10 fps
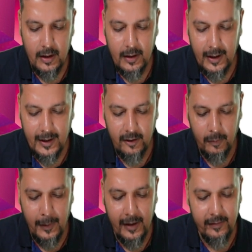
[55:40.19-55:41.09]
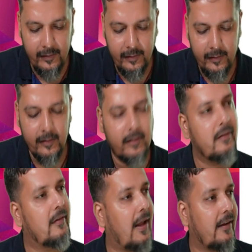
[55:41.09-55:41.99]
Tickets plus
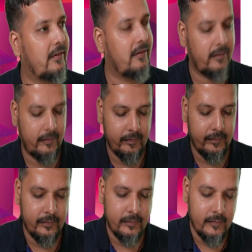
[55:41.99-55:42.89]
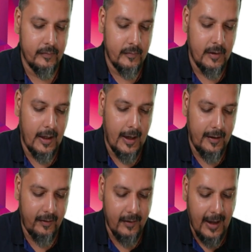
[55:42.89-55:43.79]
snacks. And
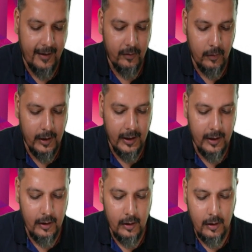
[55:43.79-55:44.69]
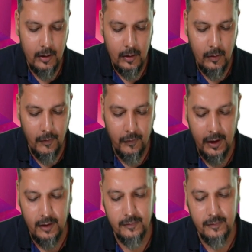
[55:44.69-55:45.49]
snacks only 250.